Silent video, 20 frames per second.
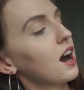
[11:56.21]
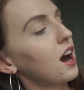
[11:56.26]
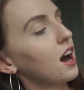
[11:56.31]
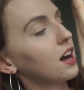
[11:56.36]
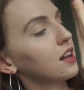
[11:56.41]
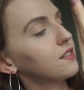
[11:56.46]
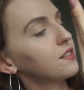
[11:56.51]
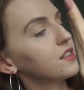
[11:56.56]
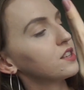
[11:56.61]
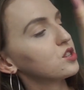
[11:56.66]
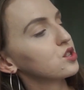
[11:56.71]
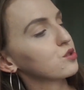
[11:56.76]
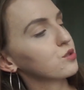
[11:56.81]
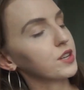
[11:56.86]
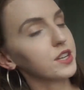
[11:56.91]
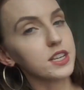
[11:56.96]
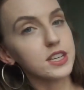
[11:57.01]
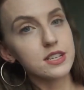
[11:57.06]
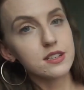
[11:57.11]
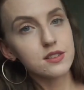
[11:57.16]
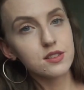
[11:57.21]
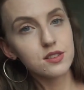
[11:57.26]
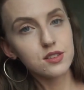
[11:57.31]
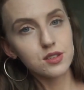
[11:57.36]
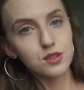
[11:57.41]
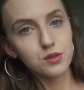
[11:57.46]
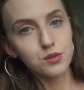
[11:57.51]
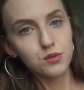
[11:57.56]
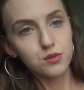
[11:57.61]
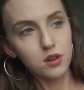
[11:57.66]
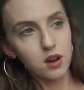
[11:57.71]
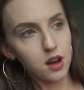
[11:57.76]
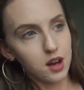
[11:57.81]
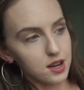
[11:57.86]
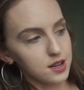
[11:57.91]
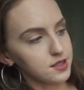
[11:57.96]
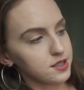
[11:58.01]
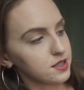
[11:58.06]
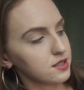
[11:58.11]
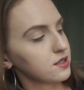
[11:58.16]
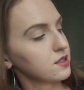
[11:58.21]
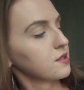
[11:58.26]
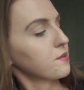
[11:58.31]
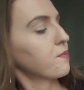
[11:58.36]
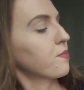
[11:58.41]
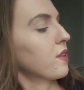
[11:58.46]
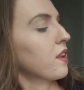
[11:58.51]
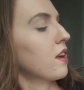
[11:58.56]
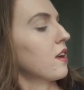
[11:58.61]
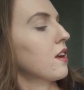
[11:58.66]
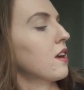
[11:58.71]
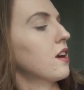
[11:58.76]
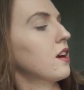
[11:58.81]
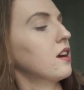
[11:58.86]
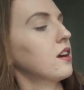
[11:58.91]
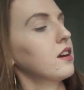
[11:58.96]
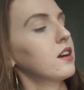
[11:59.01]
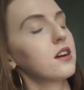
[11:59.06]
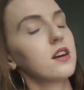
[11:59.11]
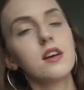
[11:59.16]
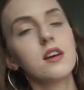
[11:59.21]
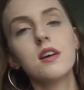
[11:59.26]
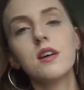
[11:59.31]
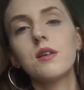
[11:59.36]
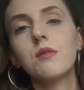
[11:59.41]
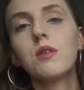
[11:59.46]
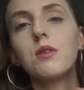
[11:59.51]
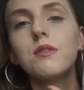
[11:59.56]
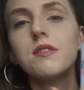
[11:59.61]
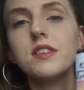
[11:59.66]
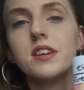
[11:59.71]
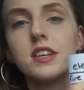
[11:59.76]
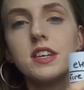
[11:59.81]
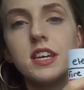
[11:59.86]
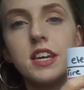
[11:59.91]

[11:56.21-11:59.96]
and the trinities, so houses. What we've done